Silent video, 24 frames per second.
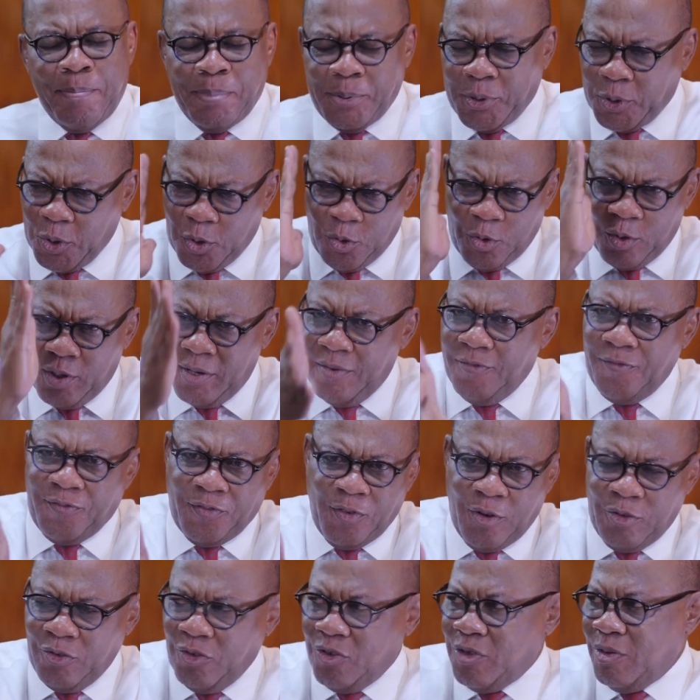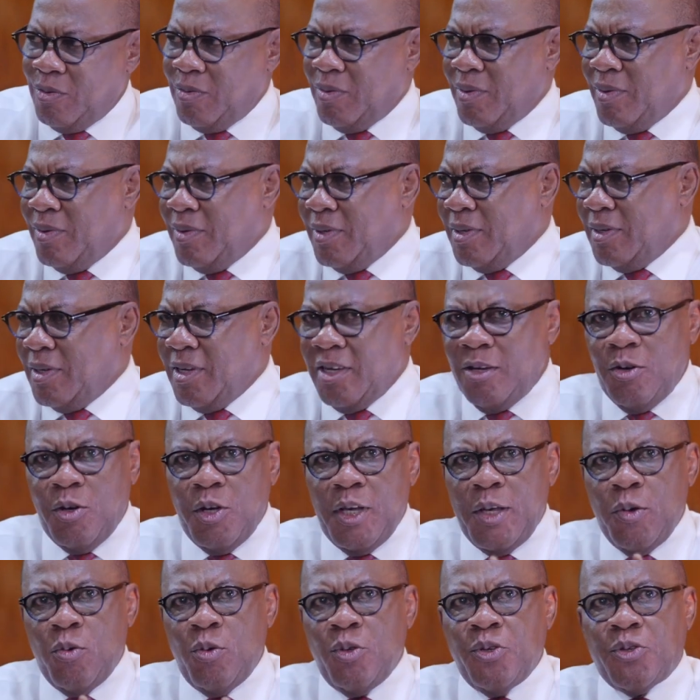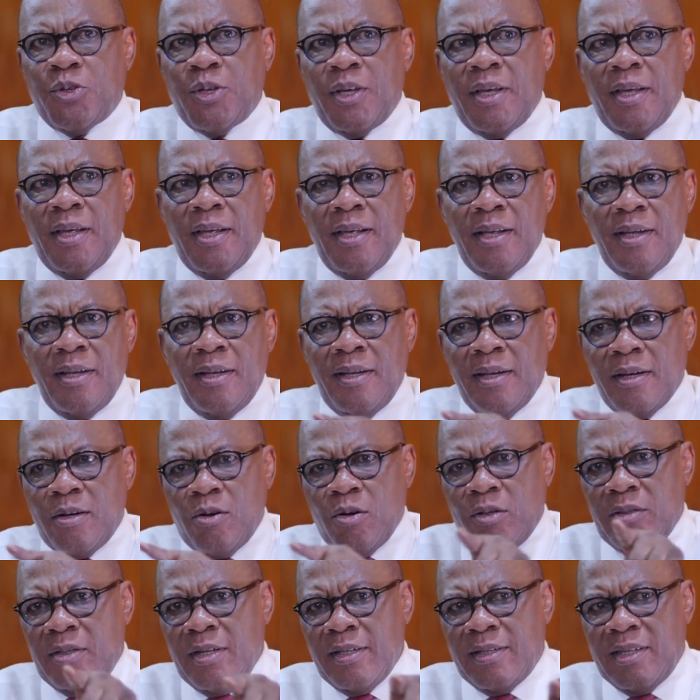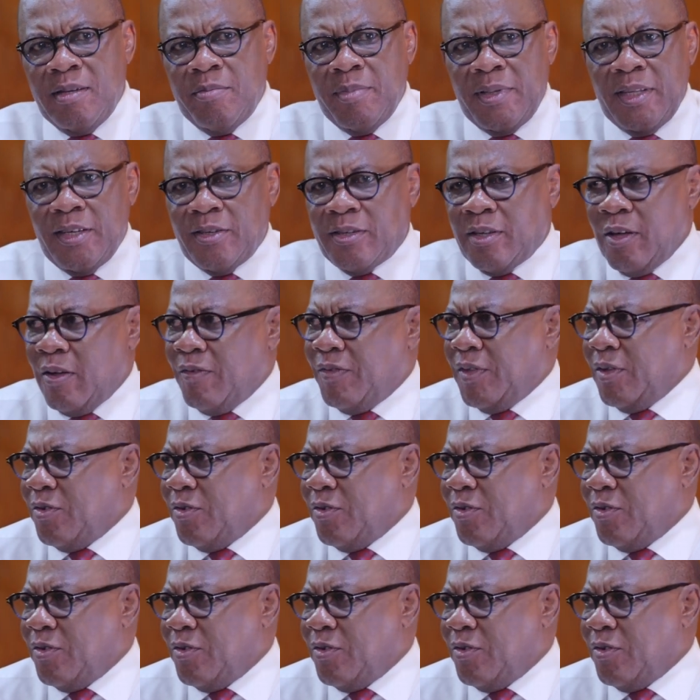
absolutely in front. He, he wouldn't say, coordinating minister of